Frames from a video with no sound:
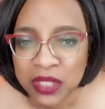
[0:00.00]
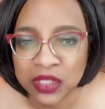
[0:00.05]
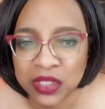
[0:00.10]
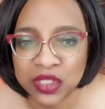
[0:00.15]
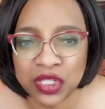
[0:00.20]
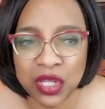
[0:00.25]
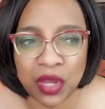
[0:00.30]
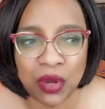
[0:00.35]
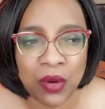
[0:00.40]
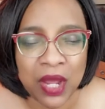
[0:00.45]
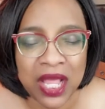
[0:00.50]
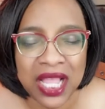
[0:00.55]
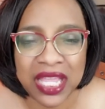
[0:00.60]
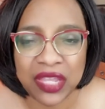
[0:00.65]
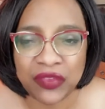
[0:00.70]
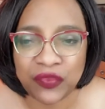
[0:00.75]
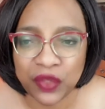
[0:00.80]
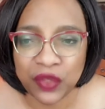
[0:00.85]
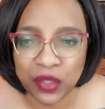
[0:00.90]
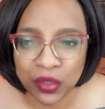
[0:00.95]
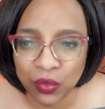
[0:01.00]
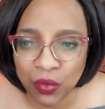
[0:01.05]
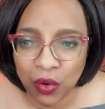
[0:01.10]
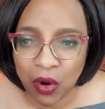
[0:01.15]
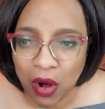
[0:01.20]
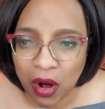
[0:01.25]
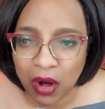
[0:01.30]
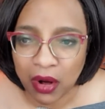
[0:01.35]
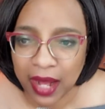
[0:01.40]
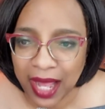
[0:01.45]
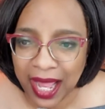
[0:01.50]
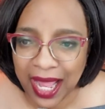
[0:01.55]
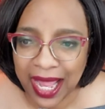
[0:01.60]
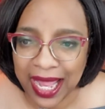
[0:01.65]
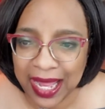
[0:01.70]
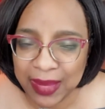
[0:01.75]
So if you are a